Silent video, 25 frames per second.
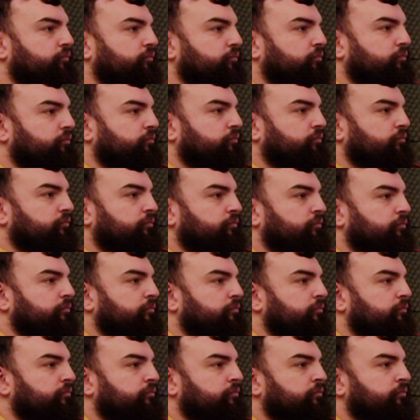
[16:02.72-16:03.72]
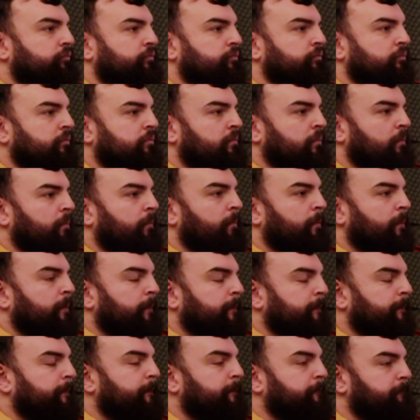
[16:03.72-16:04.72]

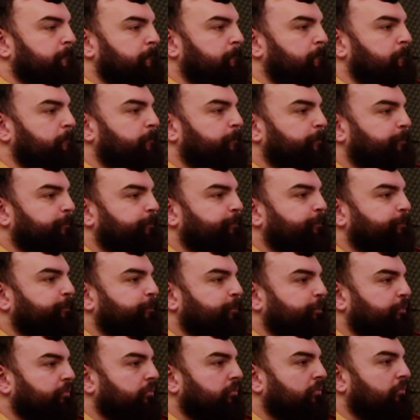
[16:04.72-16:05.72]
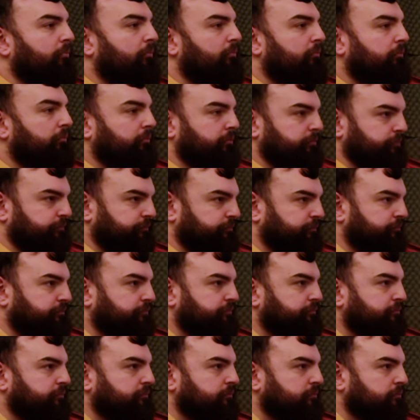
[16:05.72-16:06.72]

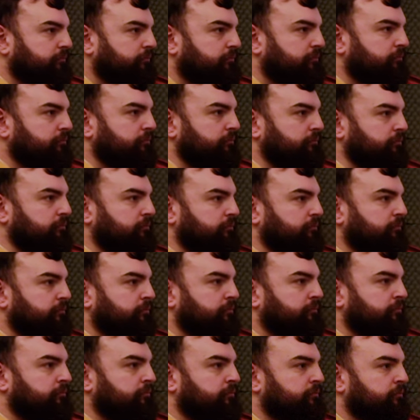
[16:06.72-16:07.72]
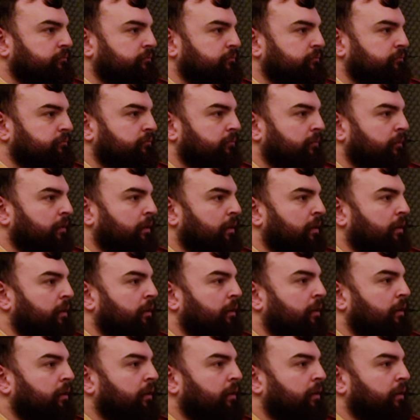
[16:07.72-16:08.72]

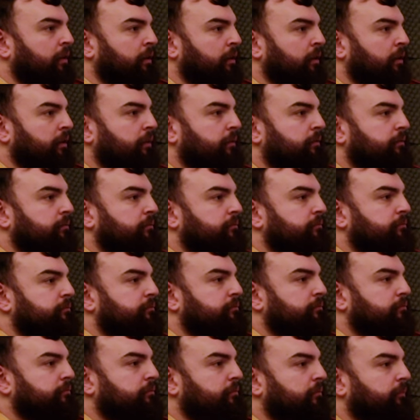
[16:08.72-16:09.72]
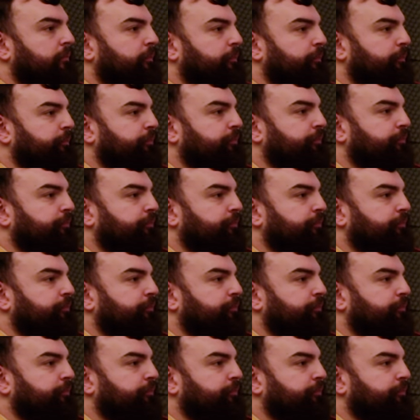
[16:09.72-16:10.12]
[no speech]